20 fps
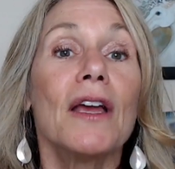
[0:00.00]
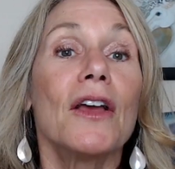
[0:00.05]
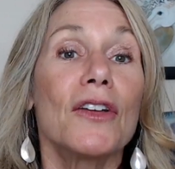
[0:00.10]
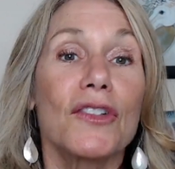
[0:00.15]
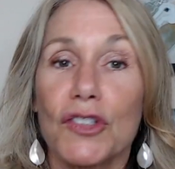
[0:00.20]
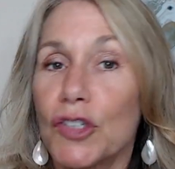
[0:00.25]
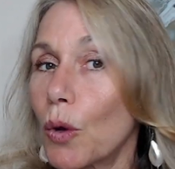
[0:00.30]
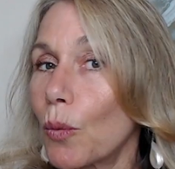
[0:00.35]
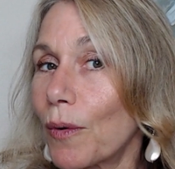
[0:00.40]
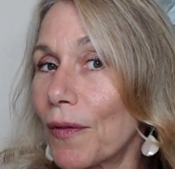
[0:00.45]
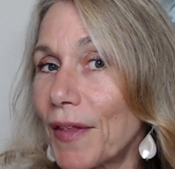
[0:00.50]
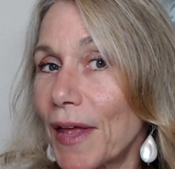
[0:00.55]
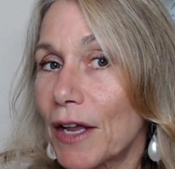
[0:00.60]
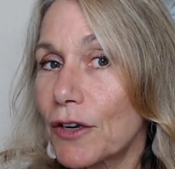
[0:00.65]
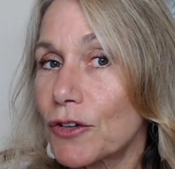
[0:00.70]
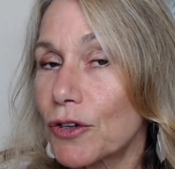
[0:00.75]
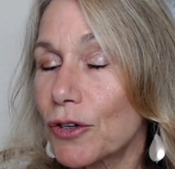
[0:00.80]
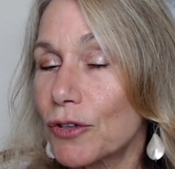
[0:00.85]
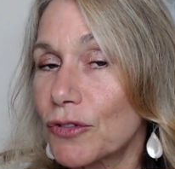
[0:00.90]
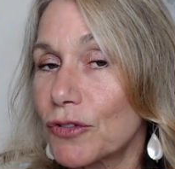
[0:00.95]
So when that
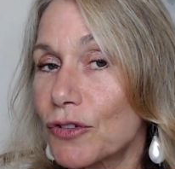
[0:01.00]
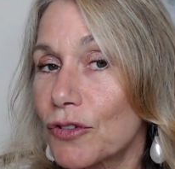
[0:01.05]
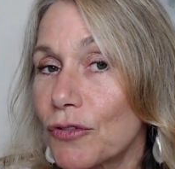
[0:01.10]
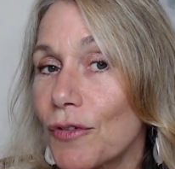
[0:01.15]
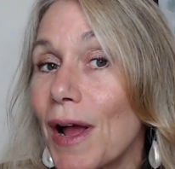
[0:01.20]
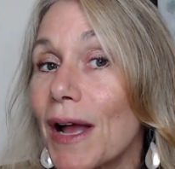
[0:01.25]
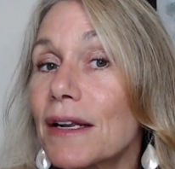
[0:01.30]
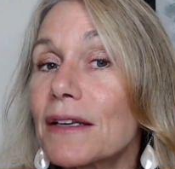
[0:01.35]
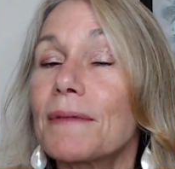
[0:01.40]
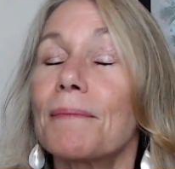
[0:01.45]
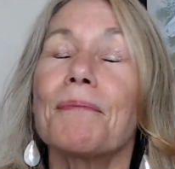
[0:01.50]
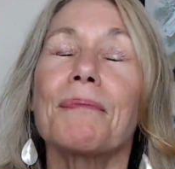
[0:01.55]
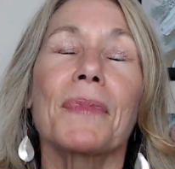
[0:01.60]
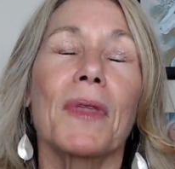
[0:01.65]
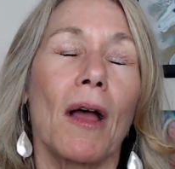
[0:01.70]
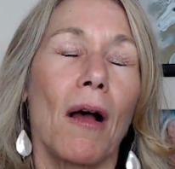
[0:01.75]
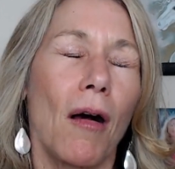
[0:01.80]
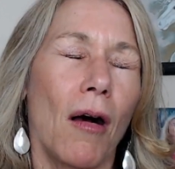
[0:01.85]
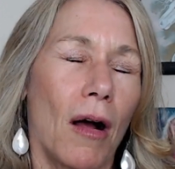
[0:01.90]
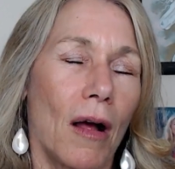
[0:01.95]
turns direct
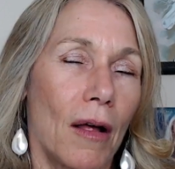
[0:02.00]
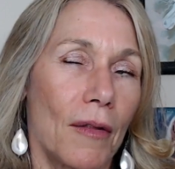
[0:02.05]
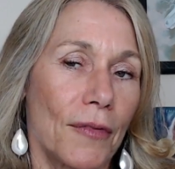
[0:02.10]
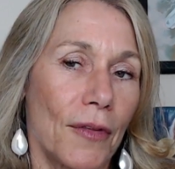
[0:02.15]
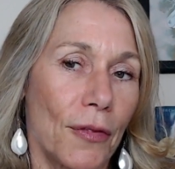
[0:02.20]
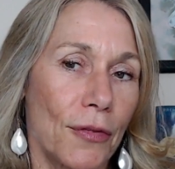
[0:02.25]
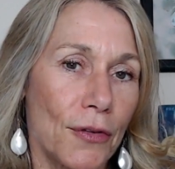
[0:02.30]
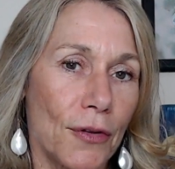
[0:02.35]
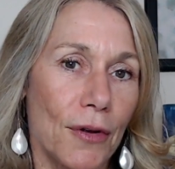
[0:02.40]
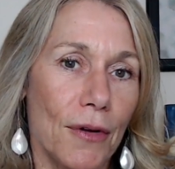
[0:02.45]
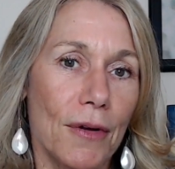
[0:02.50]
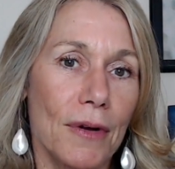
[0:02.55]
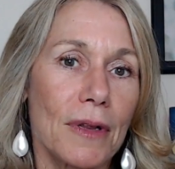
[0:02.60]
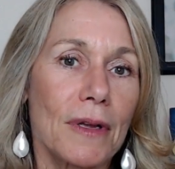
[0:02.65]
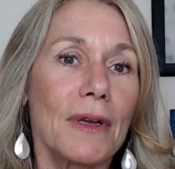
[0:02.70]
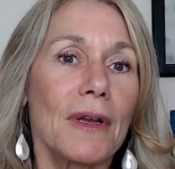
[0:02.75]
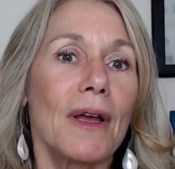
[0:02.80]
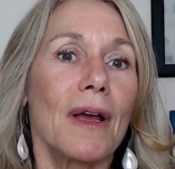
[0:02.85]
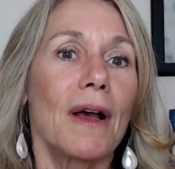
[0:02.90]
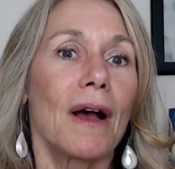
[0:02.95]
on the 3rd
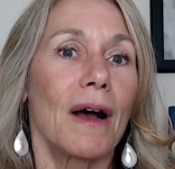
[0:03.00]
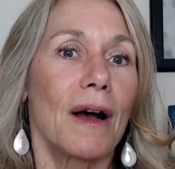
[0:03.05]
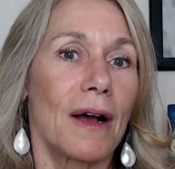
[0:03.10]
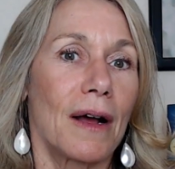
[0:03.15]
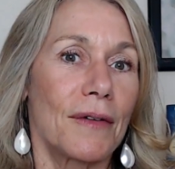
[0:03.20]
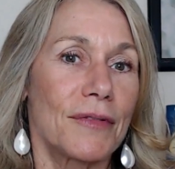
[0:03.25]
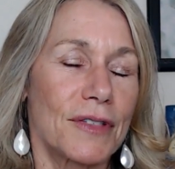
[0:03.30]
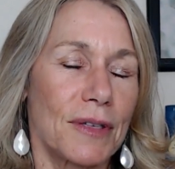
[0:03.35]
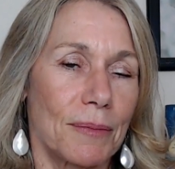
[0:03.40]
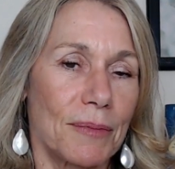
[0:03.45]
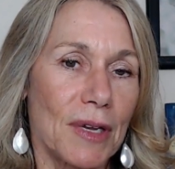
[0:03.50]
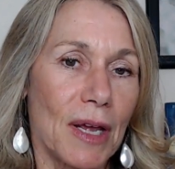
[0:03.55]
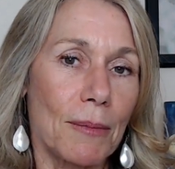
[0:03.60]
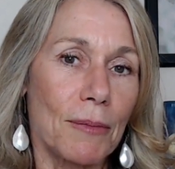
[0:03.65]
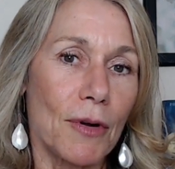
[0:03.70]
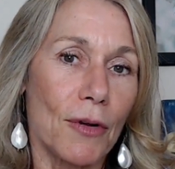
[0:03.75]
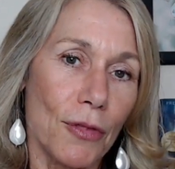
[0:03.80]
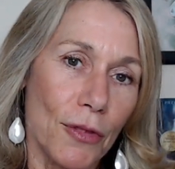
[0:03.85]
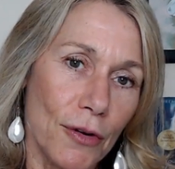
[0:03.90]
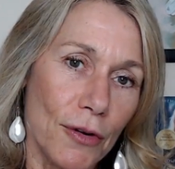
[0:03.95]
of
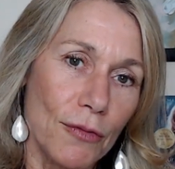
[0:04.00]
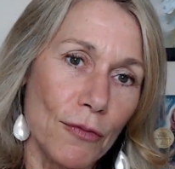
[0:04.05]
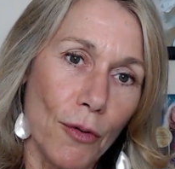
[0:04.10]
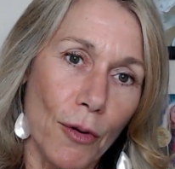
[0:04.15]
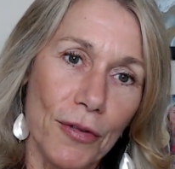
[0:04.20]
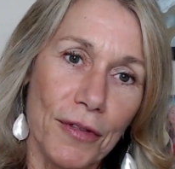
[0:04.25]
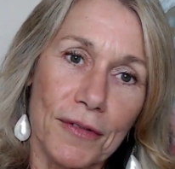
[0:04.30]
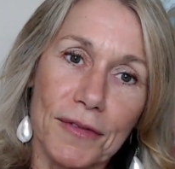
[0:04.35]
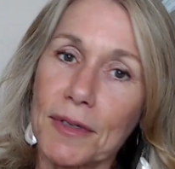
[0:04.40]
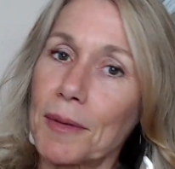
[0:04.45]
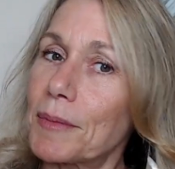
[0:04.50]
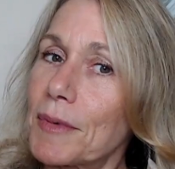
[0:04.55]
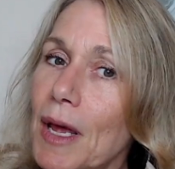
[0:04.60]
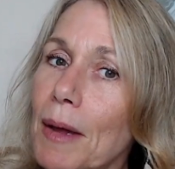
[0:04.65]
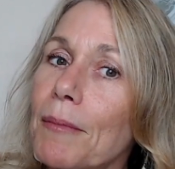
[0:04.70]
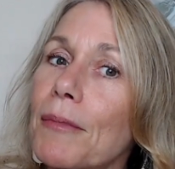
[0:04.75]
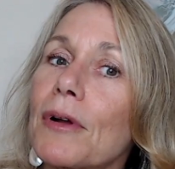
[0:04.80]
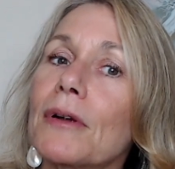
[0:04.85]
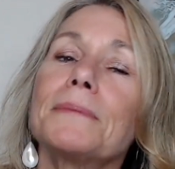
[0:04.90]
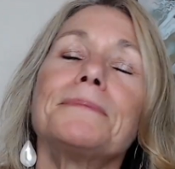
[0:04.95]
September, 3rd, 4th of
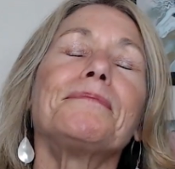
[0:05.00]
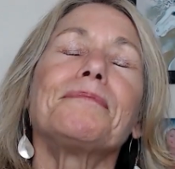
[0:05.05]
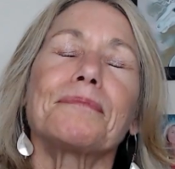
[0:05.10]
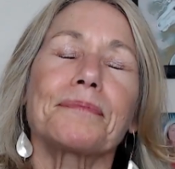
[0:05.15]
September,